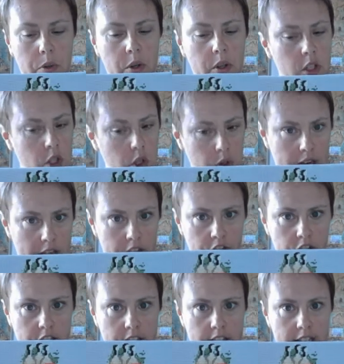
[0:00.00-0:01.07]
kind of
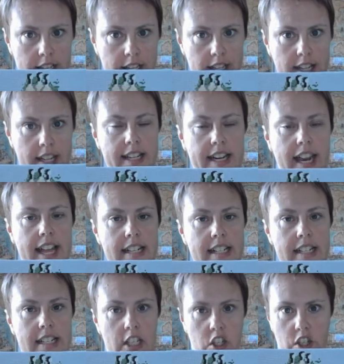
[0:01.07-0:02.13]
uh, it's
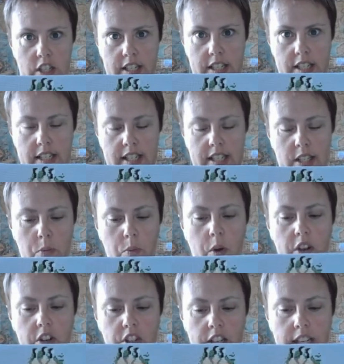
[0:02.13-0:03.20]
connected to religion
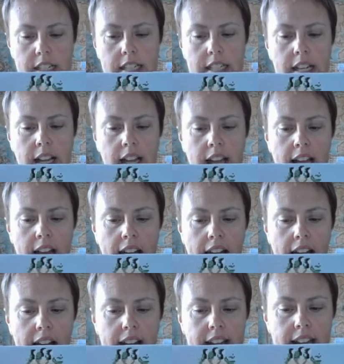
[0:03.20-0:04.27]
because it's Christmas.
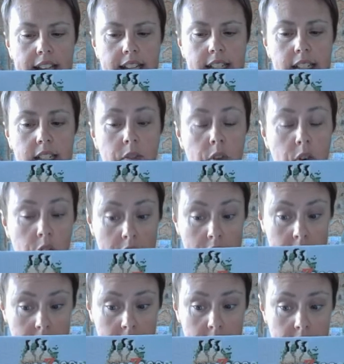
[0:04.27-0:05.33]

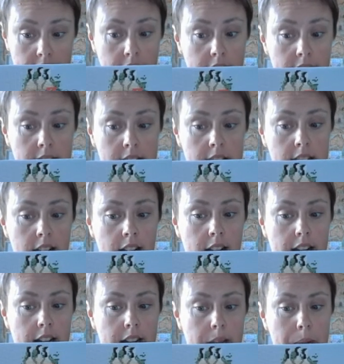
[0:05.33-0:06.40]
Um,
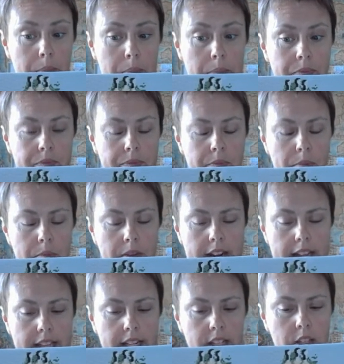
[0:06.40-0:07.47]
so in
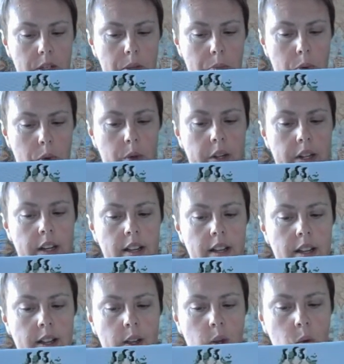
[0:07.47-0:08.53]
round five,
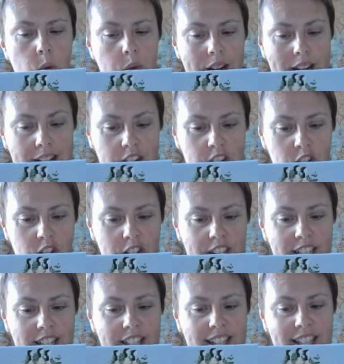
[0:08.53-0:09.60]
I needed to
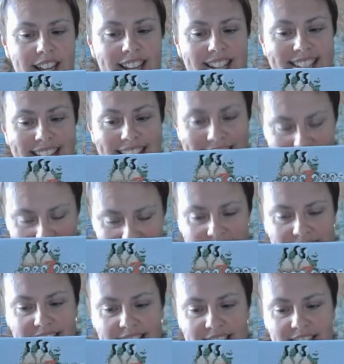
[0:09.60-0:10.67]
put
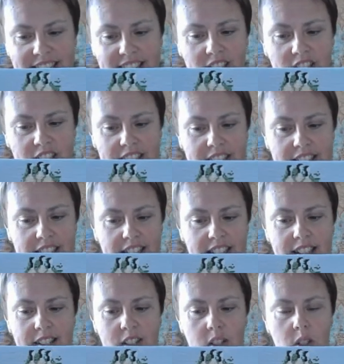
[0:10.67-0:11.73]
208
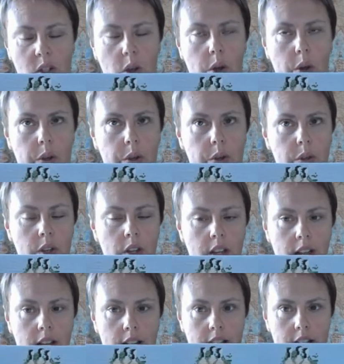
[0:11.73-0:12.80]
stitches into this project